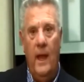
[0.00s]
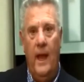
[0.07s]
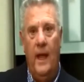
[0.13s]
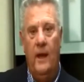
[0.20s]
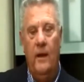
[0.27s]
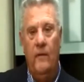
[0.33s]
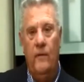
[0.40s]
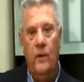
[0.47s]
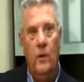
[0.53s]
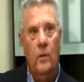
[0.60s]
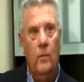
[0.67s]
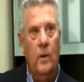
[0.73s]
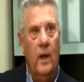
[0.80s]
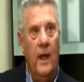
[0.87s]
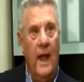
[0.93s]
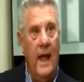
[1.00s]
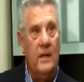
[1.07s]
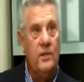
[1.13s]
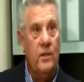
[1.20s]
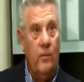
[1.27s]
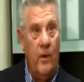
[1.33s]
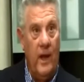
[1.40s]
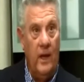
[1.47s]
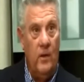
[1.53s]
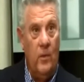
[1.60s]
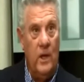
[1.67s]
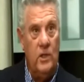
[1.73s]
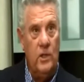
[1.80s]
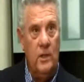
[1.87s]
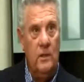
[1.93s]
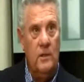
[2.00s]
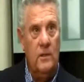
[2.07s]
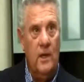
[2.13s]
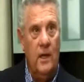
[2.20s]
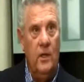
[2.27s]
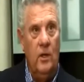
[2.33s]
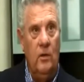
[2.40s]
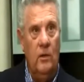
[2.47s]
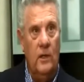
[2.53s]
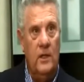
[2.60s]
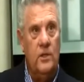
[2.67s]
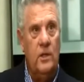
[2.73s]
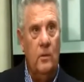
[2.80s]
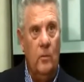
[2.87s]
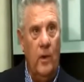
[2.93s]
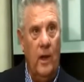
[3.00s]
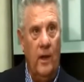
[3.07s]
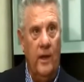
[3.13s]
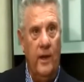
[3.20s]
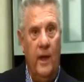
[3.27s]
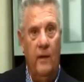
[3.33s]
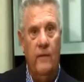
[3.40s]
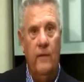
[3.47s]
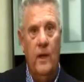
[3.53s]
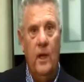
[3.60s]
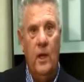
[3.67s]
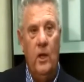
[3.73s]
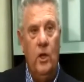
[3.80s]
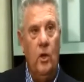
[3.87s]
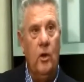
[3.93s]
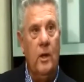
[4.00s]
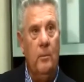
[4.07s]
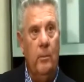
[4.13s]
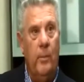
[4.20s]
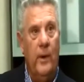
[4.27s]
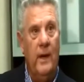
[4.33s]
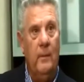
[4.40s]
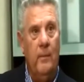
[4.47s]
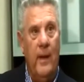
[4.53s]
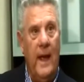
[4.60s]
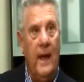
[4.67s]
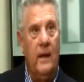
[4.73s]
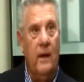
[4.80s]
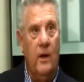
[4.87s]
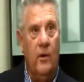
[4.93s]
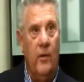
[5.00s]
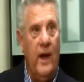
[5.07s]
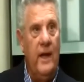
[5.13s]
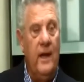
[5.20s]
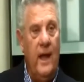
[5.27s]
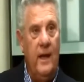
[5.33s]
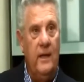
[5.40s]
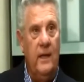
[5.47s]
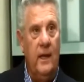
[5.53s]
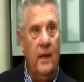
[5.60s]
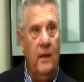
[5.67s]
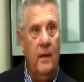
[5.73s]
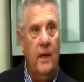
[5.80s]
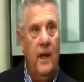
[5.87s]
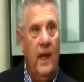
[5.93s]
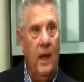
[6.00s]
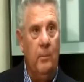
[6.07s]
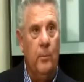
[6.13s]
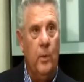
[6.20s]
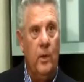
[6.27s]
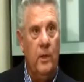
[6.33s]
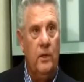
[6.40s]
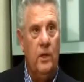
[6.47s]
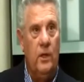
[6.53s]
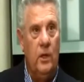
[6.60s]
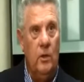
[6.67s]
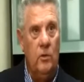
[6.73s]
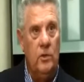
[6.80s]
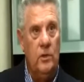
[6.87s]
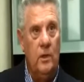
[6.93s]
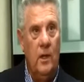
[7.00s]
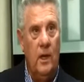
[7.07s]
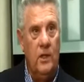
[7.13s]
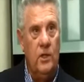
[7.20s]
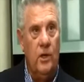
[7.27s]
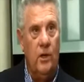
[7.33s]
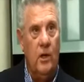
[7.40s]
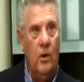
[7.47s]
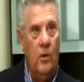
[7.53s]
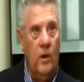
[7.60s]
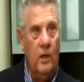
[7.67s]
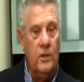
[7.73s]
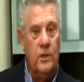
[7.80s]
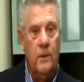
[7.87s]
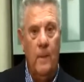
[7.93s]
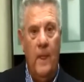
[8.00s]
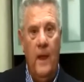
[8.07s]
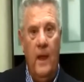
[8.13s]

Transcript: And if you uh, ask the right questions and you listen well enough, you can bring back a great idea and put it to use at your course.